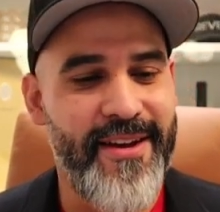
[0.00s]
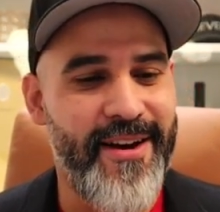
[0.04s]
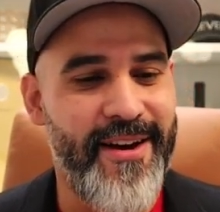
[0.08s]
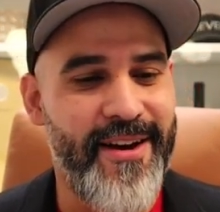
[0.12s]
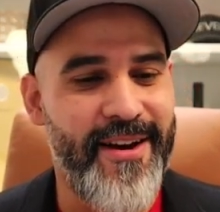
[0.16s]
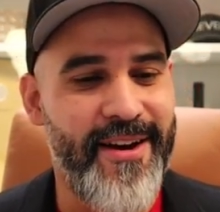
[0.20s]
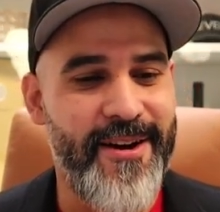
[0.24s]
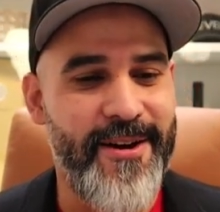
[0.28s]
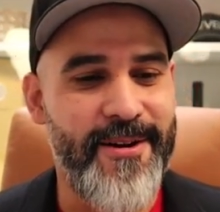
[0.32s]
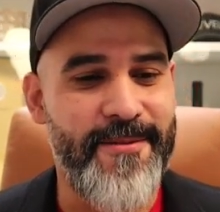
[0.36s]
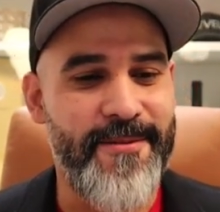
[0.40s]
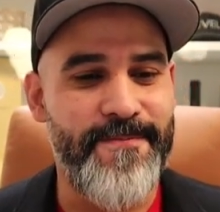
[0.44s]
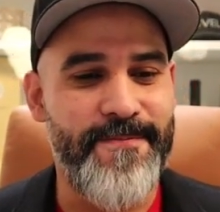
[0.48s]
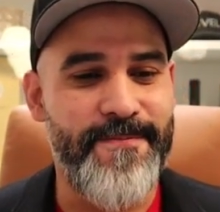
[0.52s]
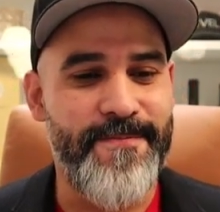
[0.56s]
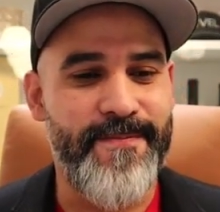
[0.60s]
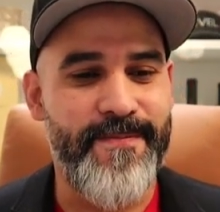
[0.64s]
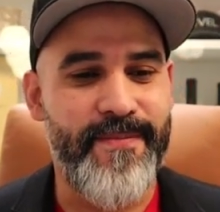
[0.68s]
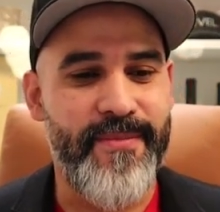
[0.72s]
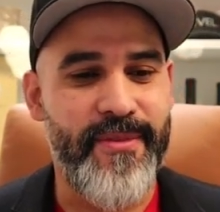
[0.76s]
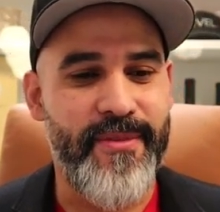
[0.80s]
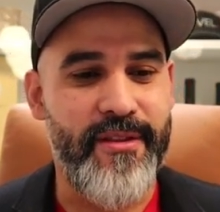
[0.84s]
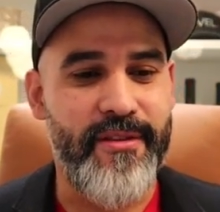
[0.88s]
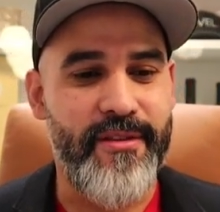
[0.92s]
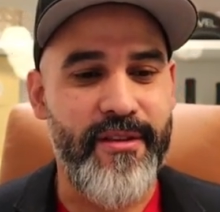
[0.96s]

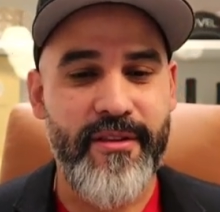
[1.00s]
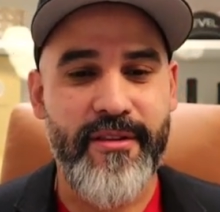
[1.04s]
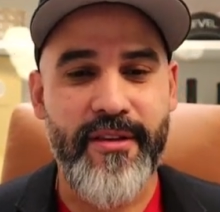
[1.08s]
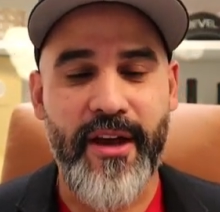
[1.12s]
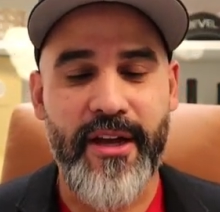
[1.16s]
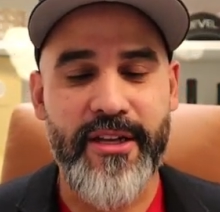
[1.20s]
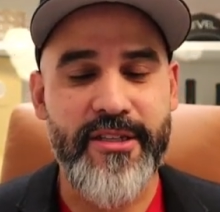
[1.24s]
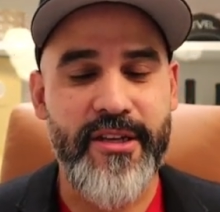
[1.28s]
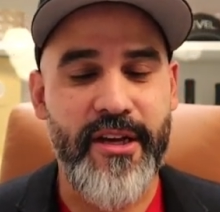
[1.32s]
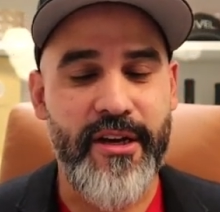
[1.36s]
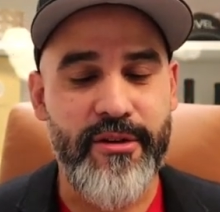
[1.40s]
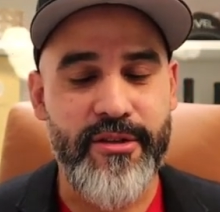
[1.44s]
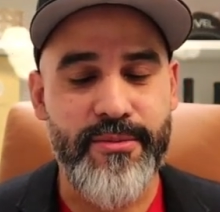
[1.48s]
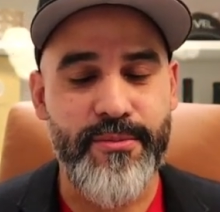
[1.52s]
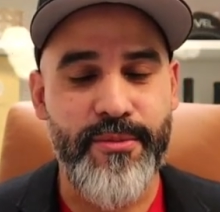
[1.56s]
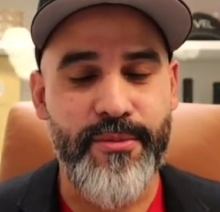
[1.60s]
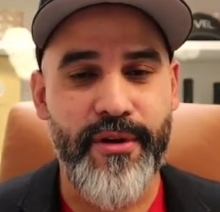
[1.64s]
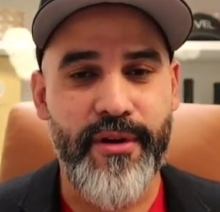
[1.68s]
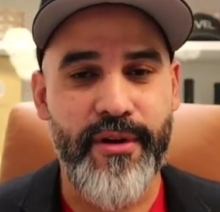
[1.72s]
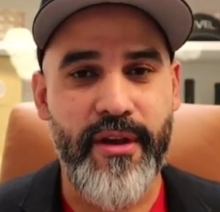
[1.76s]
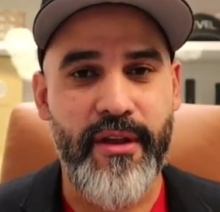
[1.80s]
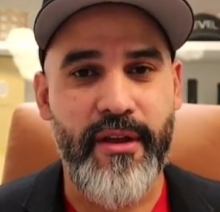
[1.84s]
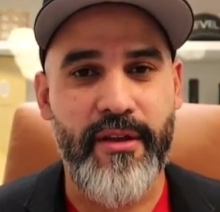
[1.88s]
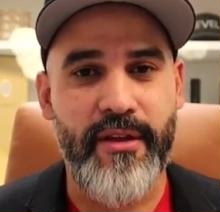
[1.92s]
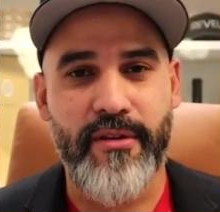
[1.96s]
The detached house
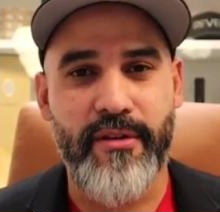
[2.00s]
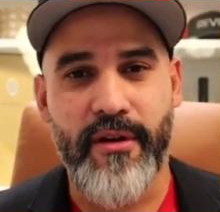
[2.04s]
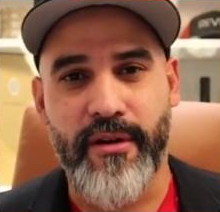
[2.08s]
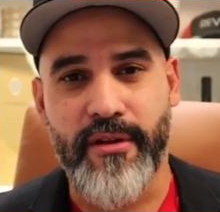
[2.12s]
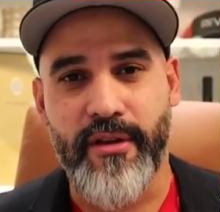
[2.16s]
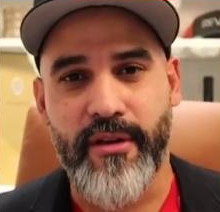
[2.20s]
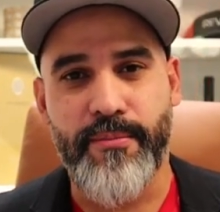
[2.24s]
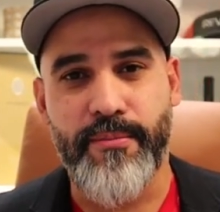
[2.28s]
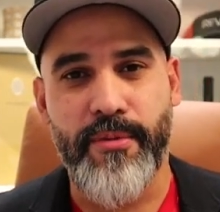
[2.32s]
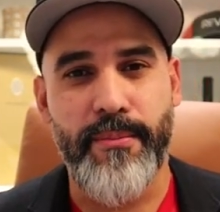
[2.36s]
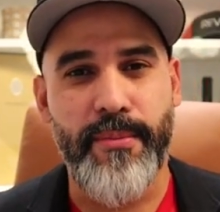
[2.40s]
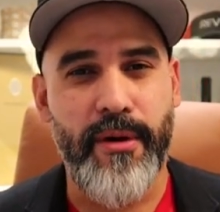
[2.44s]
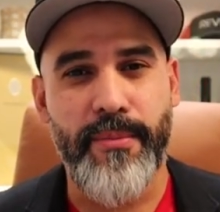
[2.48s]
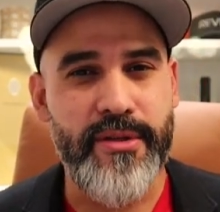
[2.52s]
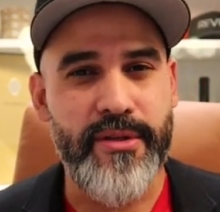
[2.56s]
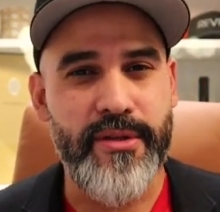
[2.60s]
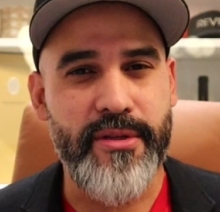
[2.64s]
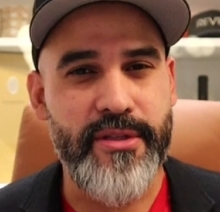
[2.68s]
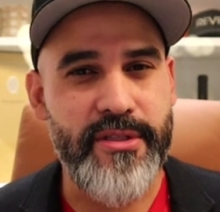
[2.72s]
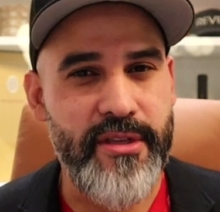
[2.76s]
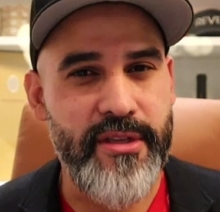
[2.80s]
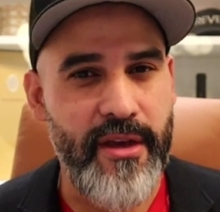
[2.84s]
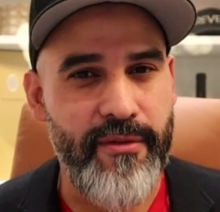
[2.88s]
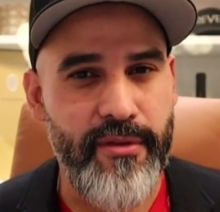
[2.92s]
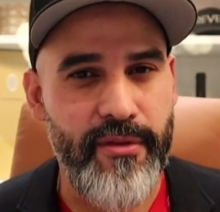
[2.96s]
market has gone up about
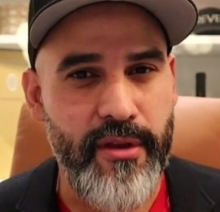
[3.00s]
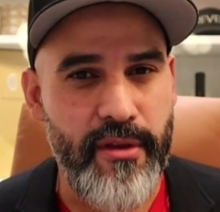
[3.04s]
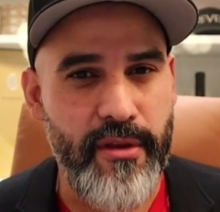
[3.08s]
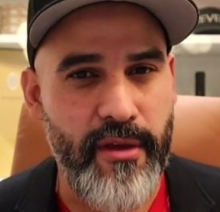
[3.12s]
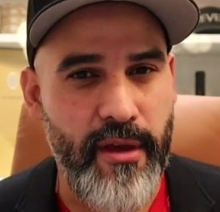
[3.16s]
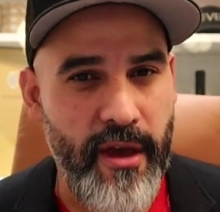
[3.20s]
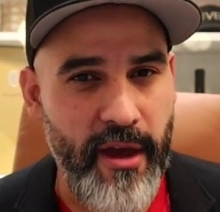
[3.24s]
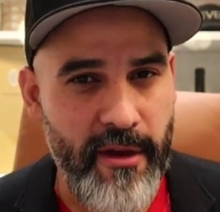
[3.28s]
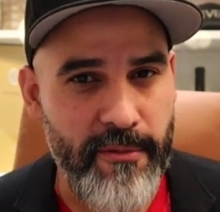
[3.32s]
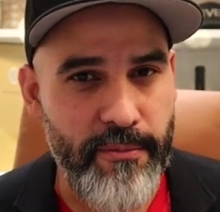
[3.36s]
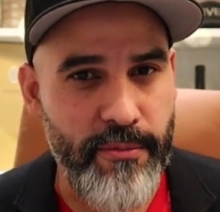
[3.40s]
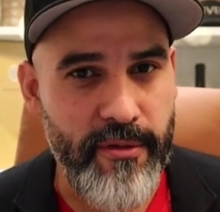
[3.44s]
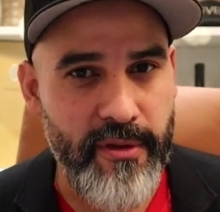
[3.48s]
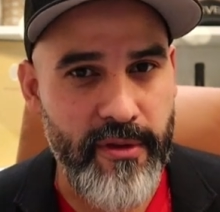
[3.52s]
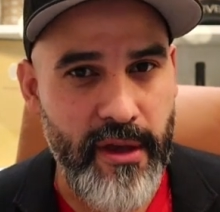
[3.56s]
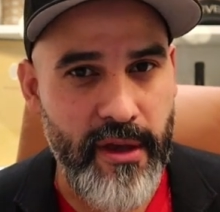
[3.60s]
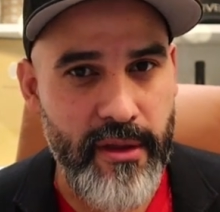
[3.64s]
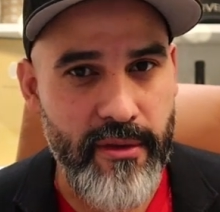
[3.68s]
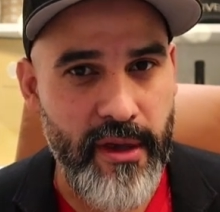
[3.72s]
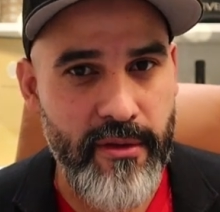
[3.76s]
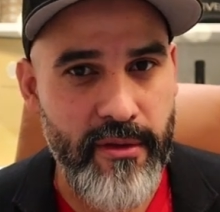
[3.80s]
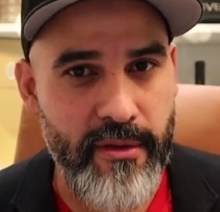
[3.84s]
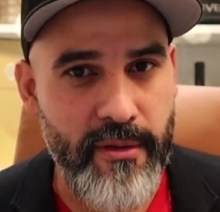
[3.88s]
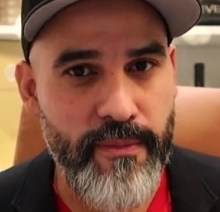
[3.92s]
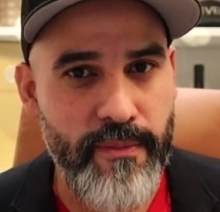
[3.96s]

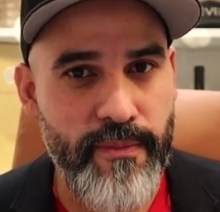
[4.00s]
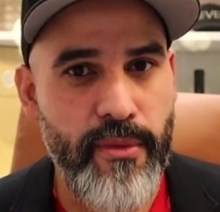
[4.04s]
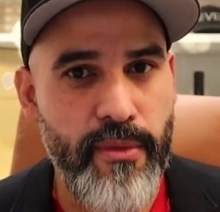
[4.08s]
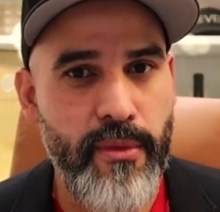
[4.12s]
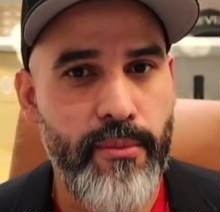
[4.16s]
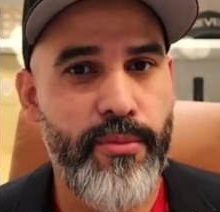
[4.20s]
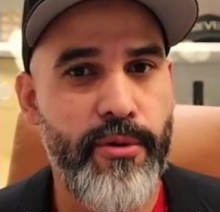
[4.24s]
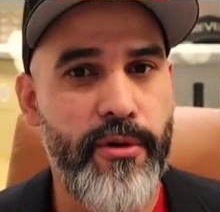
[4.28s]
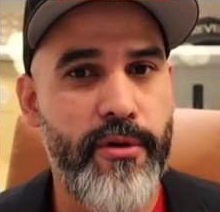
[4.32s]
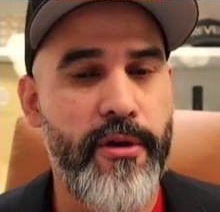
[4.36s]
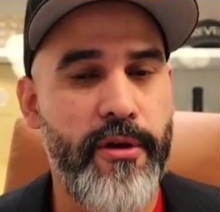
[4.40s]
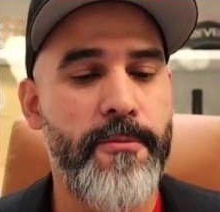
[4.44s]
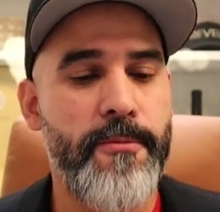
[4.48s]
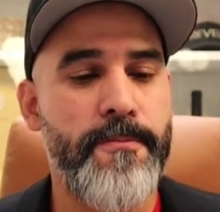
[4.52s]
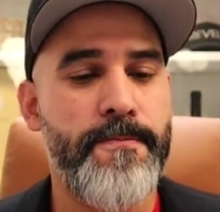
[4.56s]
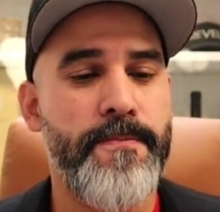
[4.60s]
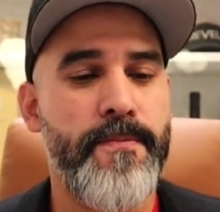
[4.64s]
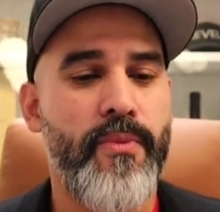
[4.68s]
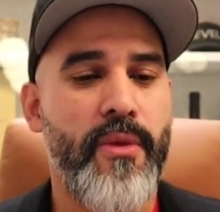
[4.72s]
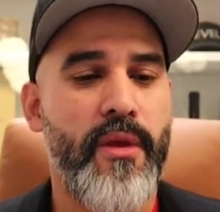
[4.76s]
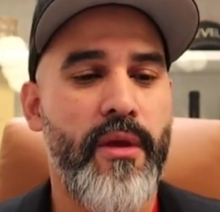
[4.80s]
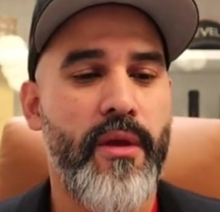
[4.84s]
7.5% per year.